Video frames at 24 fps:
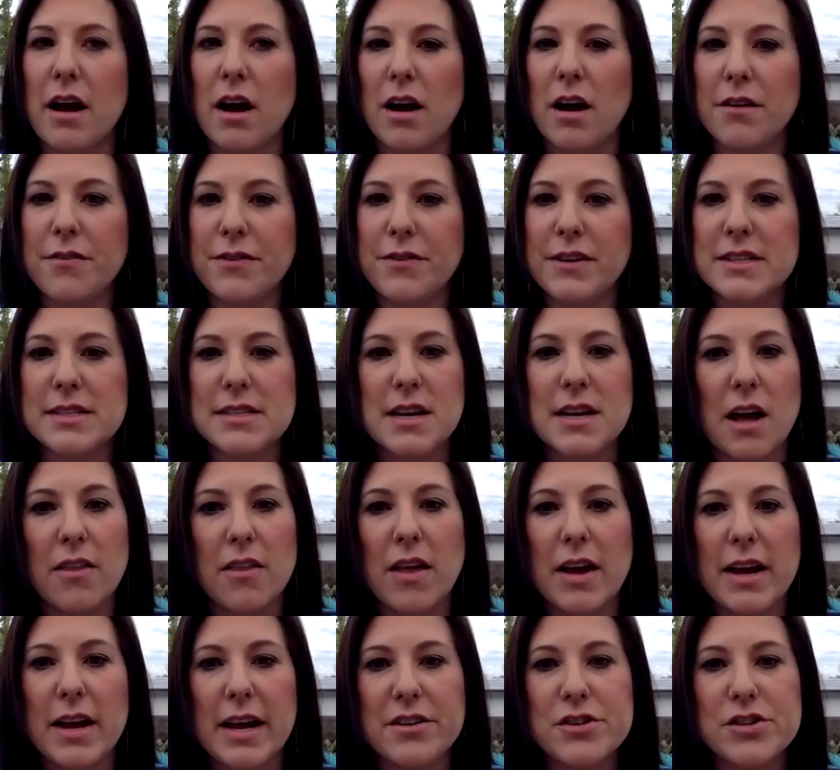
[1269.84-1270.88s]
off. It's not
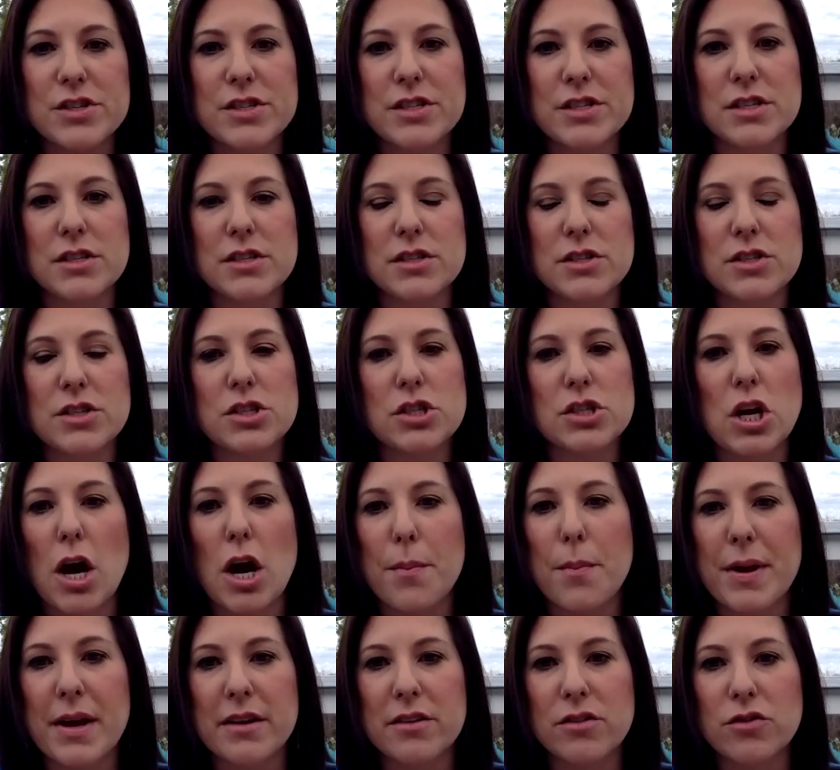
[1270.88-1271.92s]
like I just
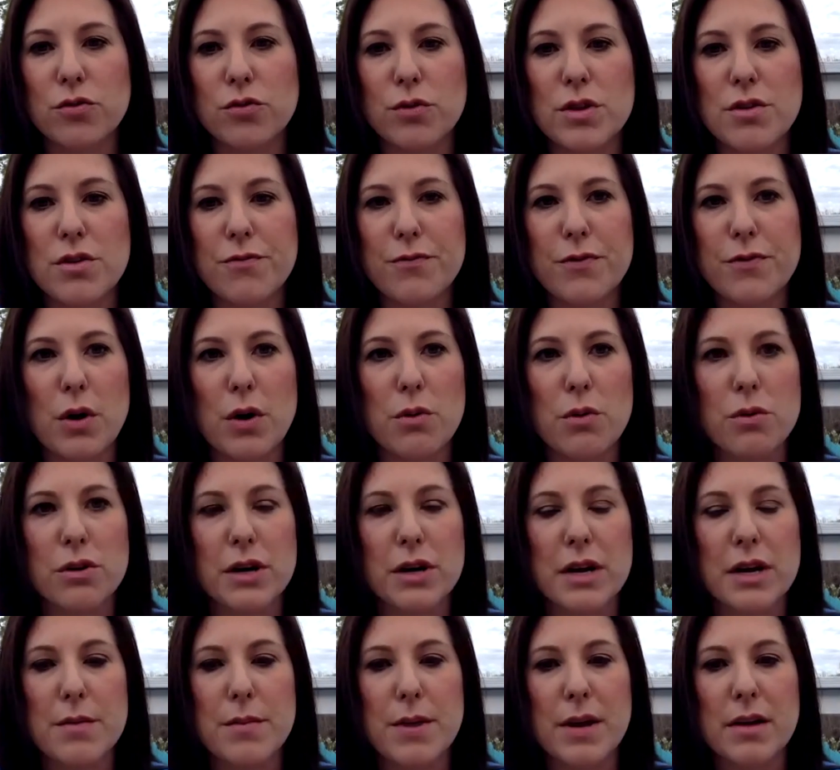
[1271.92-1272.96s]
stop answering the phone or
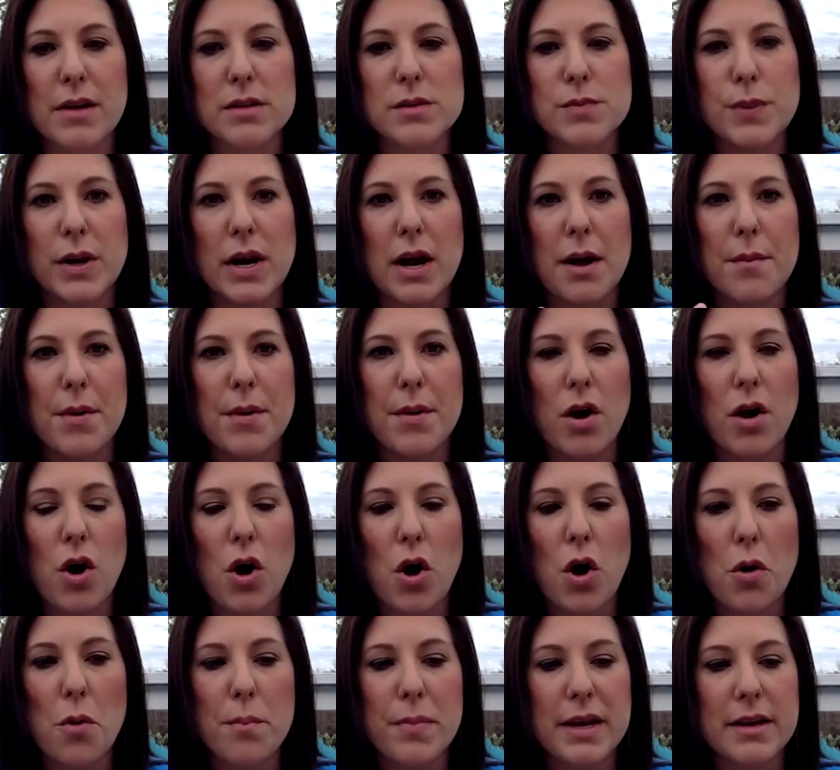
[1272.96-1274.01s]
emails, but I'm at
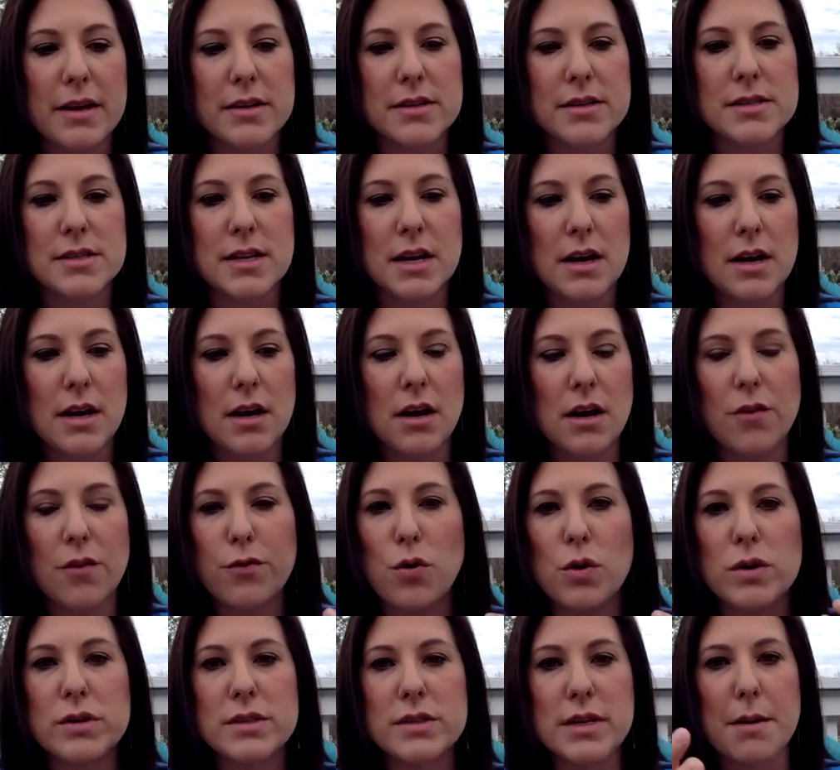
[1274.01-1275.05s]
home because of
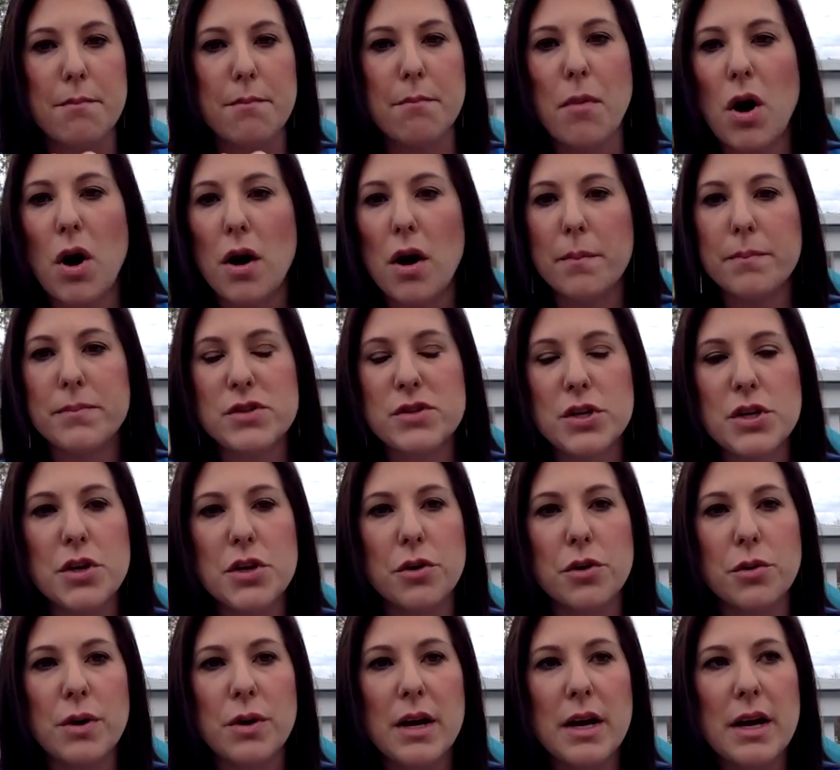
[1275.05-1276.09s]
course I'm mom
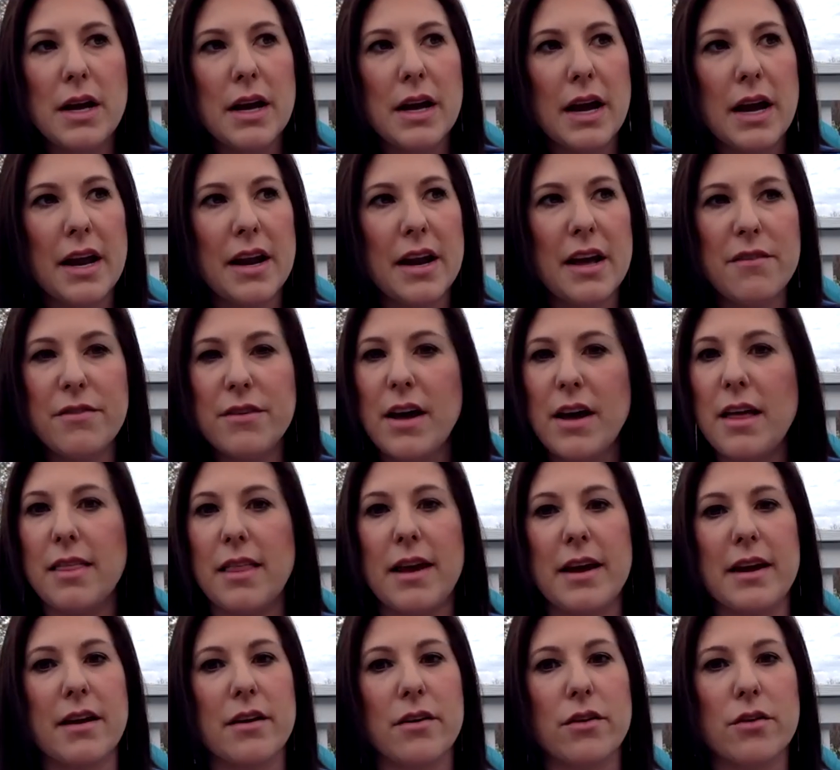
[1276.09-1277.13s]
too, and I've got
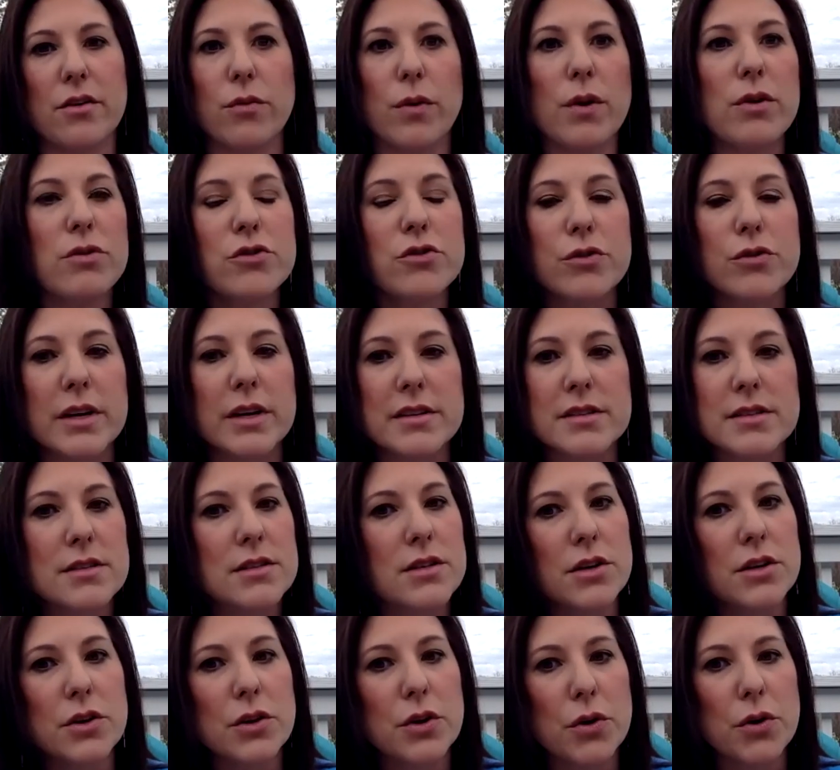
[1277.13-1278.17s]
like groceries
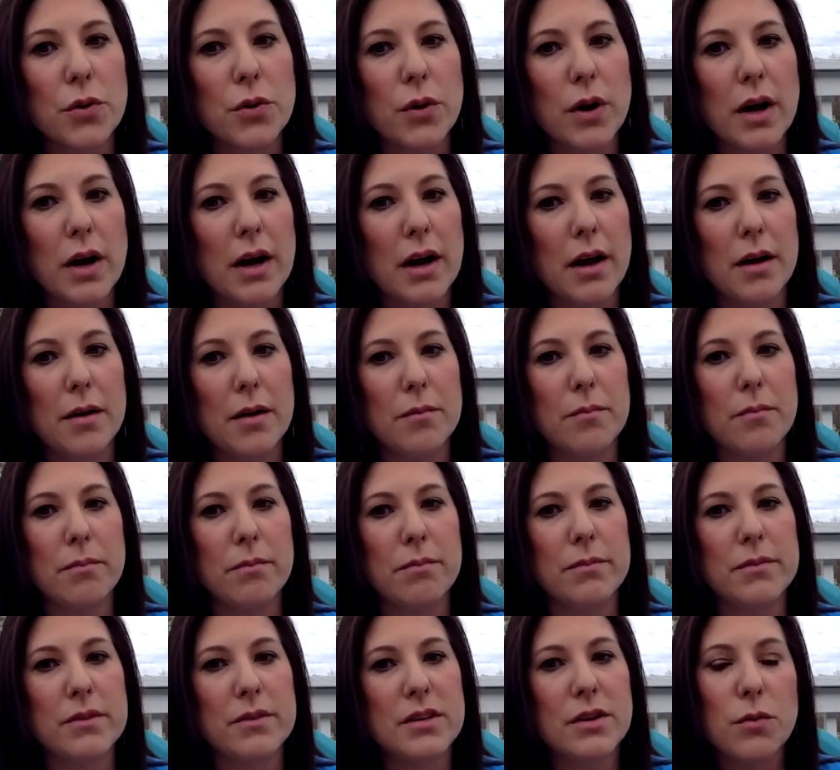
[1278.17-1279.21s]
to um,
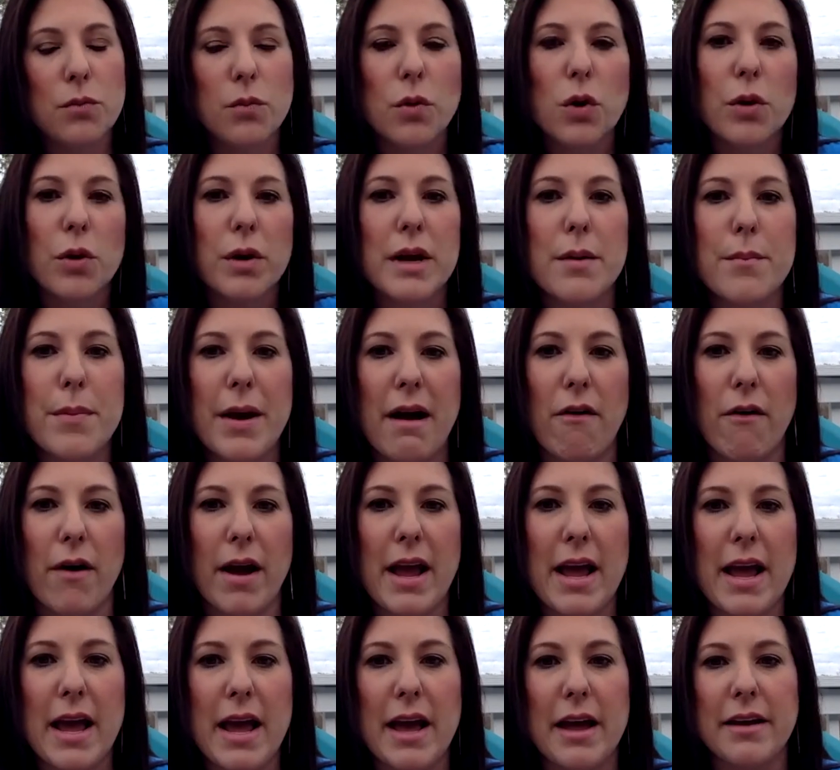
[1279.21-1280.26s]
to worry about
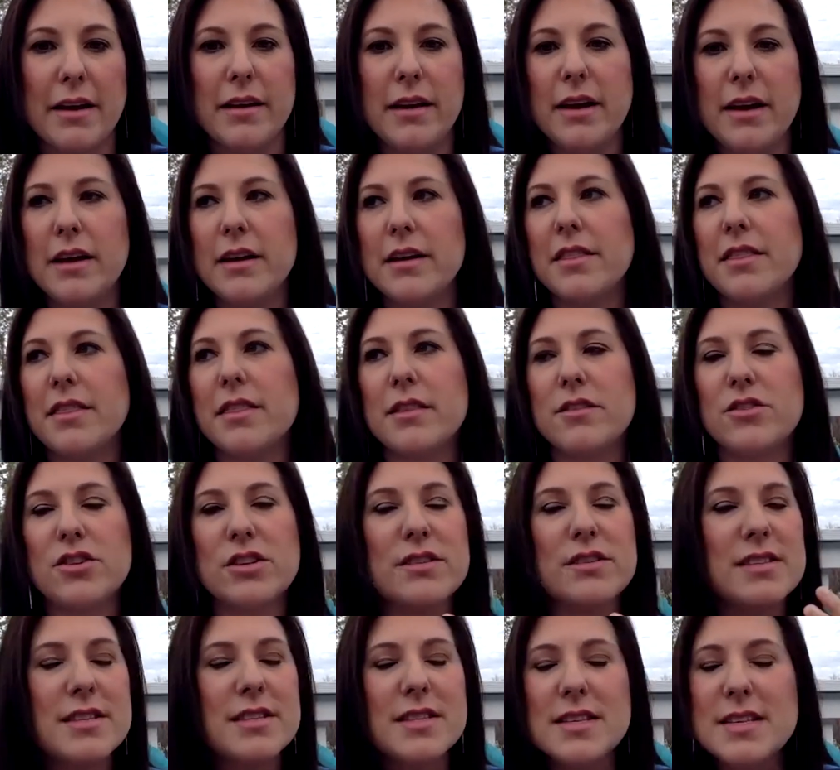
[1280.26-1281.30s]
and
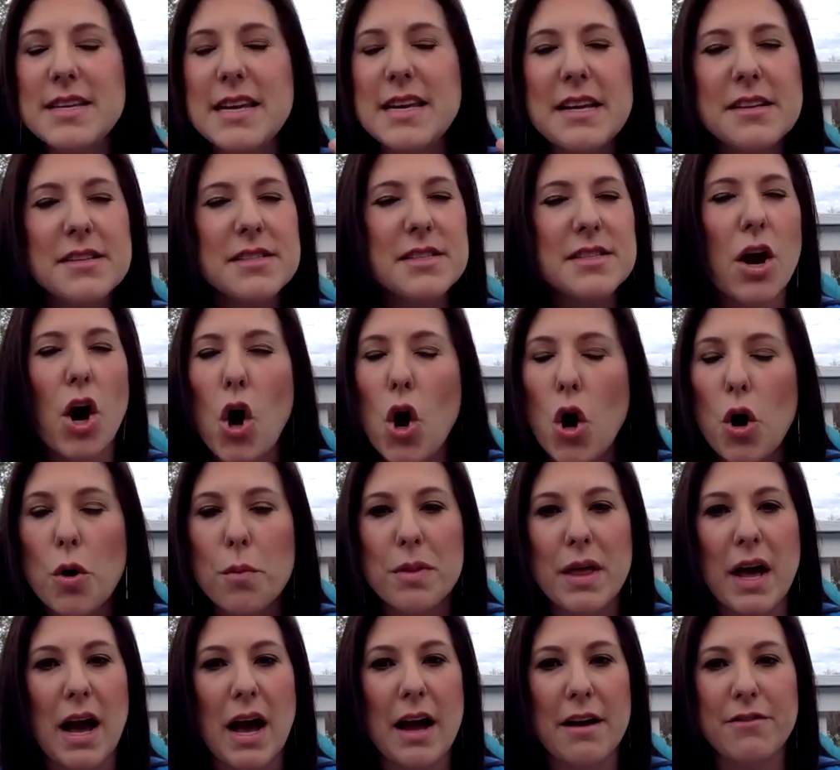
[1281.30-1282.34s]
just needs at
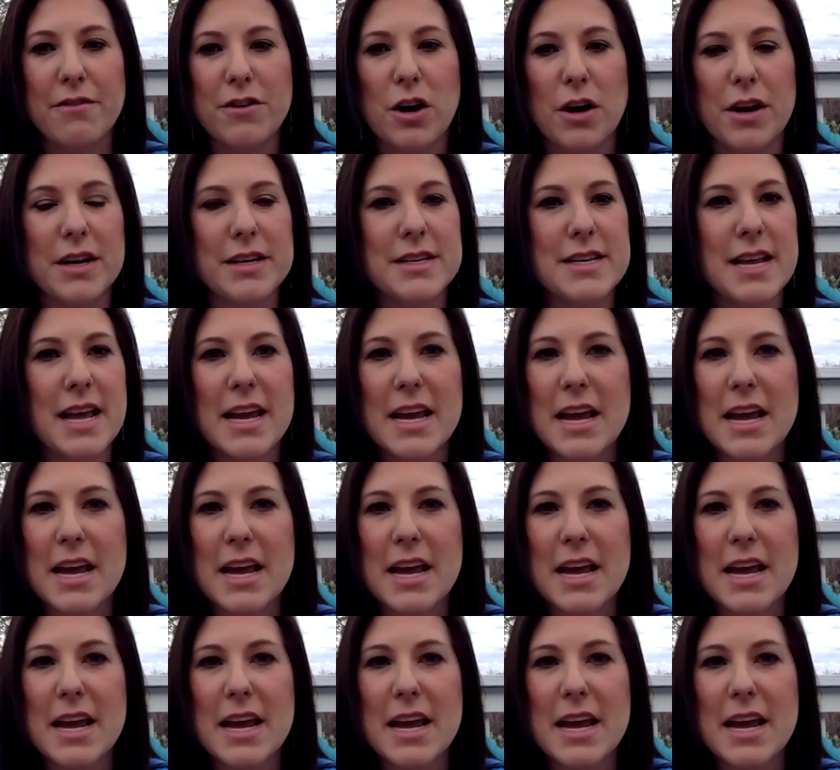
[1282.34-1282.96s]
home that I've right. got to take I